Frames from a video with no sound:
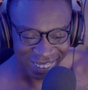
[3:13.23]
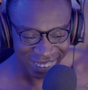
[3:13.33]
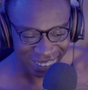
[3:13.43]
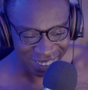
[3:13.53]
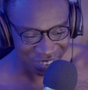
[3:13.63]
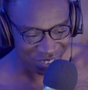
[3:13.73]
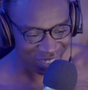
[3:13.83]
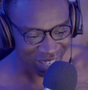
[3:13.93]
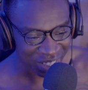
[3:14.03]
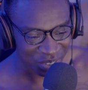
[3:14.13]
this
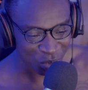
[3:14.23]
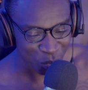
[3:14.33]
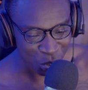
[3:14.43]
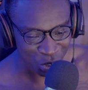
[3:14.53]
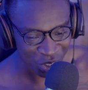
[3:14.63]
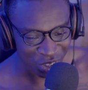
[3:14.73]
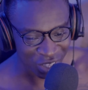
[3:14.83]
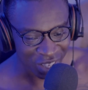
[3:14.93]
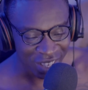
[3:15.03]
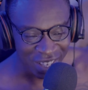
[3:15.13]
is like some
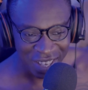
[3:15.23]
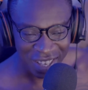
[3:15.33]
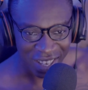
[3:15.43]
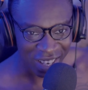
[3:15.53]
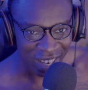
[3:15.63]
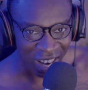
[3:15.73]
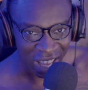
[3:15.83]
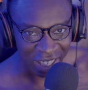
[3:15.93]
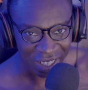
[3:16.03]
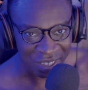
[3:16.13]
shitty uh,
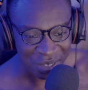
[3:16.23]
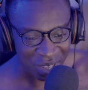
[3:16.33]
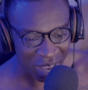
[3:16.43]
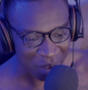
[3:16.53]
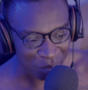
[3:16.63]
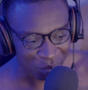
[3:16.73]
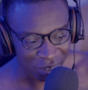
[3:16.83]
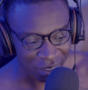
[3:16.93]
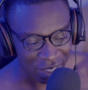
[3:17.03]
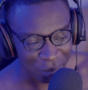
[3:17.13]
like scam.
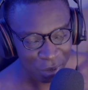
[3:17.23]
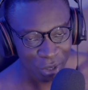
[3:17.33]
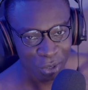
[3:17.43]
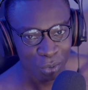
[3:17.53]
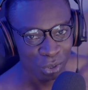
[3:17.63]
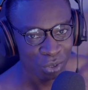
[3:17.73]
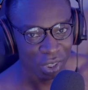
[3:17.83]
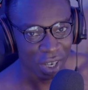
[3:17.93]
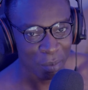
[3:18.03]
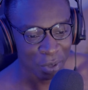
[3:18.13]
Let me know what you
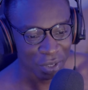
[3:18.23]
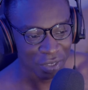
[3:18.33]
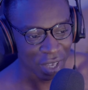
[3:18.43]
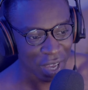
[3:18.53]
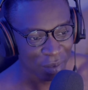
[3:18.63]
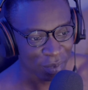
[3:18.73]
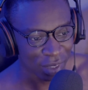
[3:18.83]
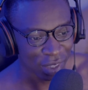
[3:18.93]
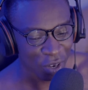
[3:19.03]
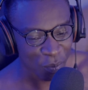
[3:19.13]
think about this game
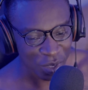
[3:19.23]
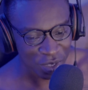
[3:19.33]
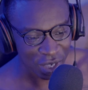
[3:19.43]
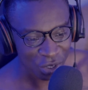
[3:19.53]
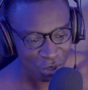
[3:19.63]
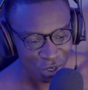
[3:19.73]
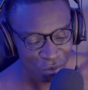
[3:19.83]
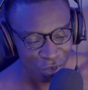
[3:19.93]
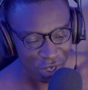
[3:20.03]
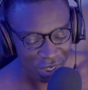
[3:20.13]
in the comment section.
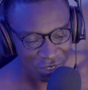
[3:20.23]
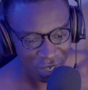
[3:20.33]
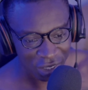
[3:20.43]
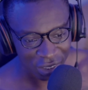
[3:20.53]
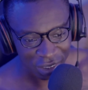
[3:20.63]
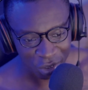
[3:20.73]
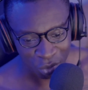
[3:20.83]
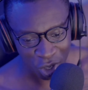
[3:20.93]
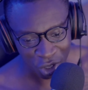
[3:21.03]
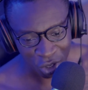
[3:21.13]
If you're excited,
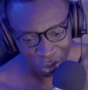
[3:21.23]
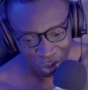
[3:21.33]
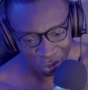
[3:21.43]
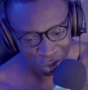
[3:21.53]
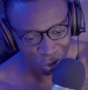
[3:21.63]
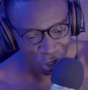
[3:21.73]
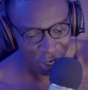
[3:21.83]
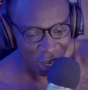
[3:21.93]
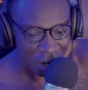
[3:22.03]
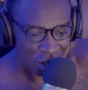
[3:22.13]
if you're not, if you
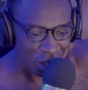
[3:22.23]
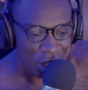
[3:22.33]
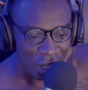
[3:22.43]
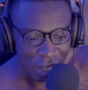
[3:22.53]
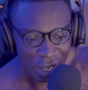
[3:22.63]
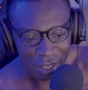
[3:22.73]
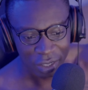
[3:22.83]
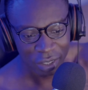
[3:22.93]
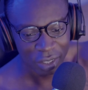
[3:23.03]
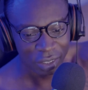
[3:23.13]
don't care,
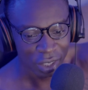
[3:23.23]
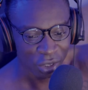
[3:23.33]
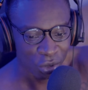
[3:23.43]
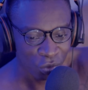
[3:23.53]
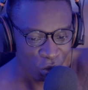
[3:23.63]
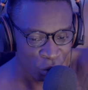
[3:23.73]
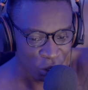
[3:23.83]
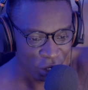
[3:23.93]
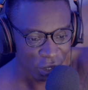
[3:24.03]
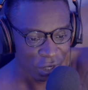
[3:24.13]
and uh, thank you
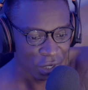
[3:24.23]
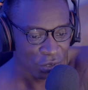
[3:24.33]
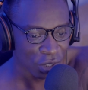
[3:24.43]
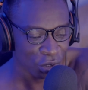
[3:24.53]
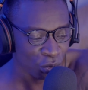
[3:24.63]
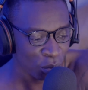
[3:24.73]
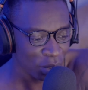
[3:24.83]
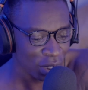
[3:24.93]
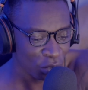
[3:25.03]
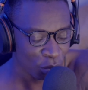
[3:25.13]
for uh, listening to
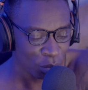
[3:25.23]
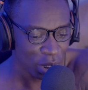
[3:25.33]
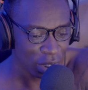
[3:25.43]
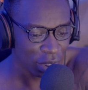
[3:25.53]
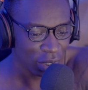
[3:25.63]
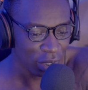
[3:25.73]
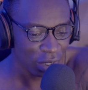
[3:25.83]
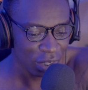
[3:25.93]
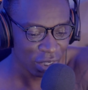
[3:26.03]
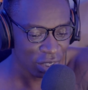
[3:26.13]
me, to
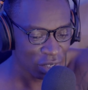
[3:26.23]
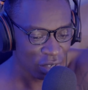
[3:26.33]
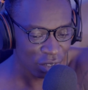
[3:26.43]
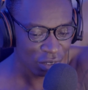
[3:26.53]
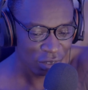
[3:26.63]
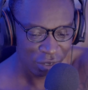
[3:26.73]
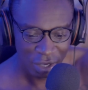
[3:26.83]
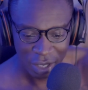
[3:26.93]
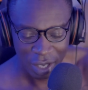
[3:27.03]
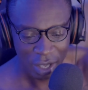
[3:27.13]
being here
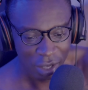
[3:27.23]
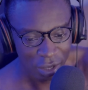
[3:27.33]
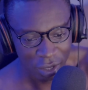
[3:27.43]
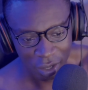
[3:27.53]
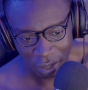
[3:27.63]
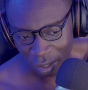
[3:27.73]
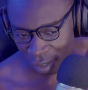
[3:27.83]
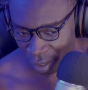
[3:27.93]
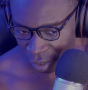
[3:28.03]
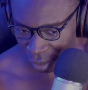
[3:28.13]
and uh,